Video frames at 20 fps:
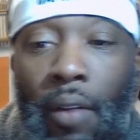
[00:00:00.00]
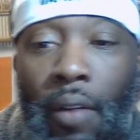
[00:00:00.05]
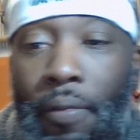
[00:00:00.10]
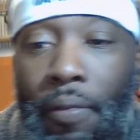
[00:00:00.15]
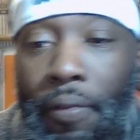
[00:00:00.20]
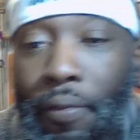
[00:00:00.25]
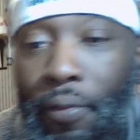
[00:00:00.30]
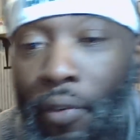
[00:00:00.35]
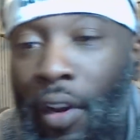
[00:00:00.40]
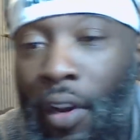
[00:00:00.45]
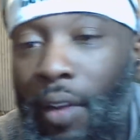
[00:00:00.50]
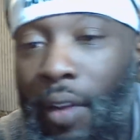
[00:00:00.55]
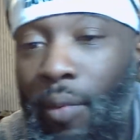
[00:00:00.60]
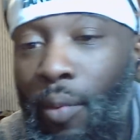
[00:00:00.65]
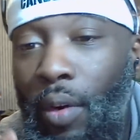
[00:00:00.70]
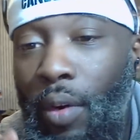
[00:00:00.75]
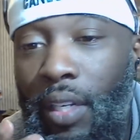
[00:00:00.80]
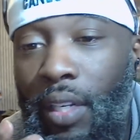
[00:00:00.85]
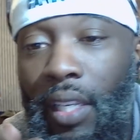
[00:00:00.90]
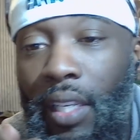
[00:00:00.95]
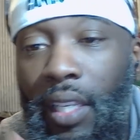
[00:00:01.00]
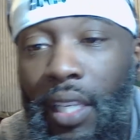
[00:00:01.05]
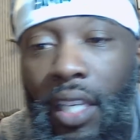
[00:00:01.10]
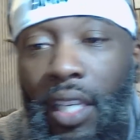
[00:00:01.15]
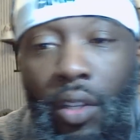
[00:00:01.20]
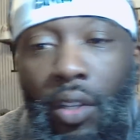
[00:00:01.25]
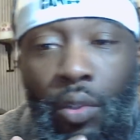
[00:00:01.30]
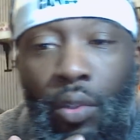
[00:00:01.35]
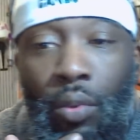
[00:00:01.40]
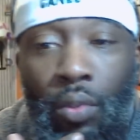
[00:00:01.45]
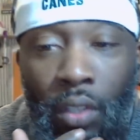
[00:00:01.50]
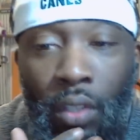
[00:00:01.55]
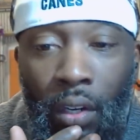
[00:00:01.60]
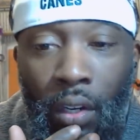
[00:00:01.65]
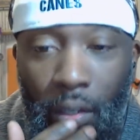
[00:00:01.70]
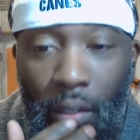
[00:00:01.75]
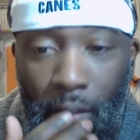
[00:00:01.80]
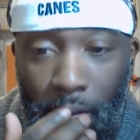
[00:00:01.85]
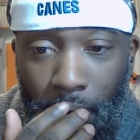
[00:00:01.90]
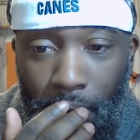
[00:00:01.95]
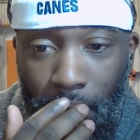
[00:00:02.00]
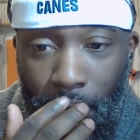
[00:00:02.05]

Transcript: up front, wanting to kill you talk.